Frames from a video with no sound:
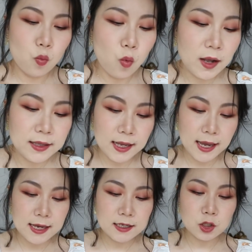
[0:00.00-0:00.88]
One
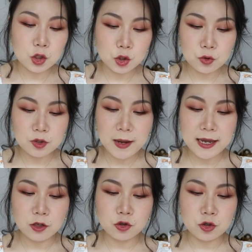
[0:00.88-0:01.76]
is Nude
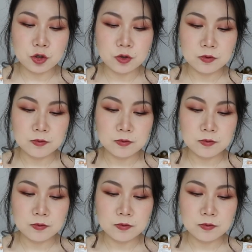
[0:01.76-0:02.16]
Beige